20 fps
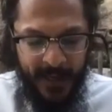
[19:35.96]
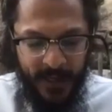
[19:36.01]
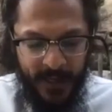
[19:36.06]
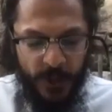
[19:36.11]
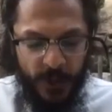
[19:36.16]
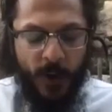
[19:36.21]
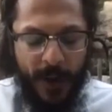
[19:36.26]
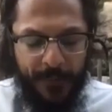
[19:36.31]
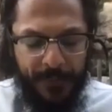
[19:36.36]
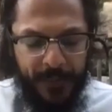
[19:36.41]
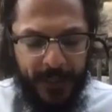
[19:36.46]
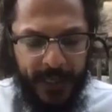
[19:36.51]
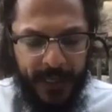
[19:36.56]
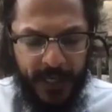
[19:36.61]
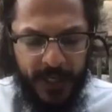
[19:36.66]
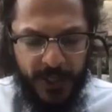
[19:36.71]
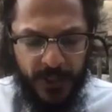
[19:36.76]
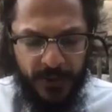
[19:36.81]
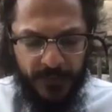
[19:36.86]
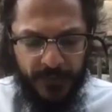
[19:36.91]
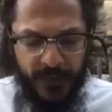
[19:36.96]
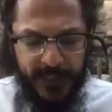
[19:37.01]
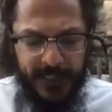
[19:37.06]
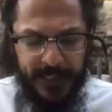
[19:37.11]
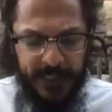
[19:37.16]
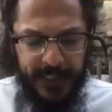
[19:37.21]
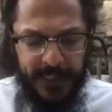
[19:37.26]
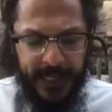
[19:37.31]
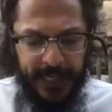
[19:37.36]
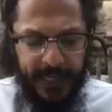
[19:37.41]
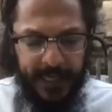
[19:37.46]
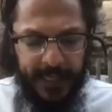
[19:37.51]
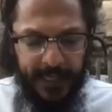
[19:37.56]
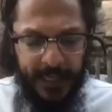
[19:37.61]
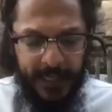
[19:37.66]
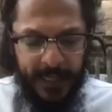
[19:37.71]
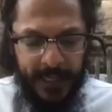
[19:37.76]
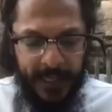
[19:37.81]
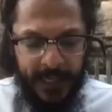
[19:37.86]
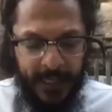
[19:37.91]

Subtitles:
Your application for today